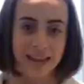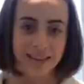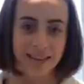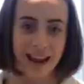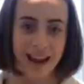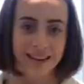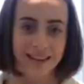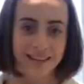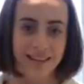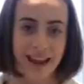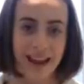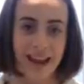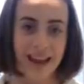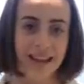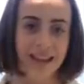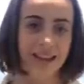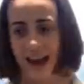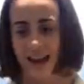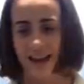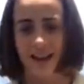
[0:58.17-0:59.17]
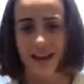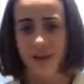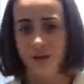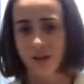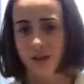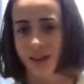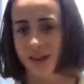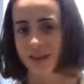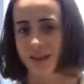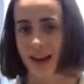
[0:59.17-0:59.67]
Dan's cake. And it
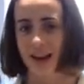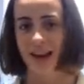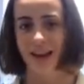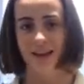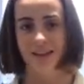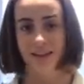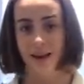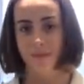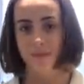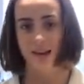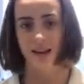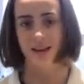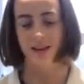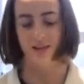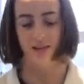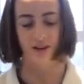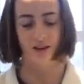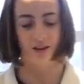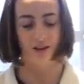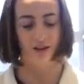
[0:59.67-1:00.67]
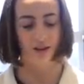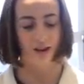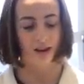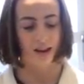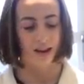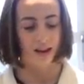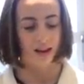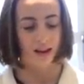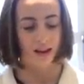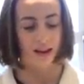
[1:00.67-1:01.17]
literally does take 10 minutes, so
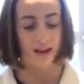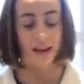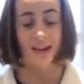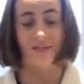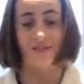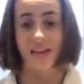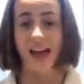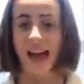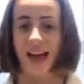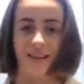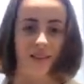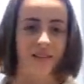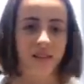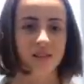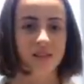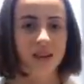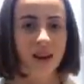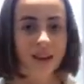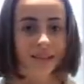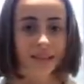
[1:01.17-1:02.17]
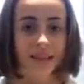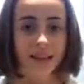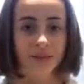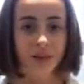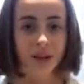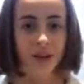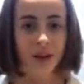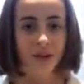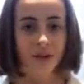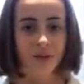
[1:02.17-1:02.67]
if that, so you guys can give
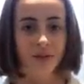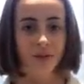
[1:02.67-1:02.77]
it a go if you